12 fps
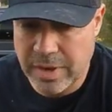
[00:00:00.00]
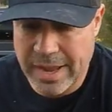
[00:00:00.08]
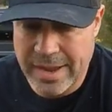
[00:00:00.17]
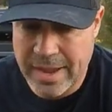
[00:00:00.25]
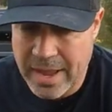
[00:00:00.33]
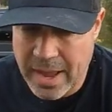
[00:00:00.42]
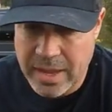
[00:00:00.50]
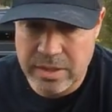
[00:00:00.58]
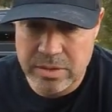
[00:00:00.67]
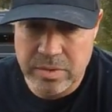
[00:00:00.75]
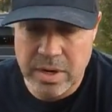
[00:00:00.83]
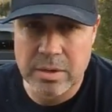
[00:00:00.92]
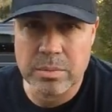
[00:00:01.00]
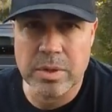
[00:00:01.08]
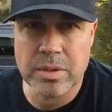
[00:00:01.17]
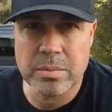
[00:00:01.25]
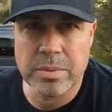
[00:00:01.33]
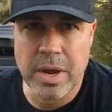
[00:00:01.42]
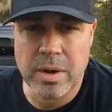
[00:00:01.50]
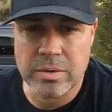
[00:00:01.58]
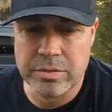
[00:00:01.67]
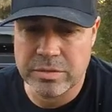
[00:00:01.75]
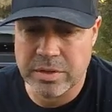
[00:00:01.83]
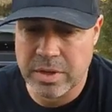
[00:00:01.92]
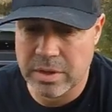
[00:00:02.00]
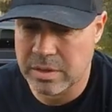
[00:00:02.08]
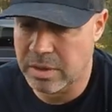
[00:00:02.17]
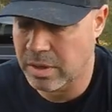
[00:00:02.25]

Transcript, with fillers: I highly recommend the power stick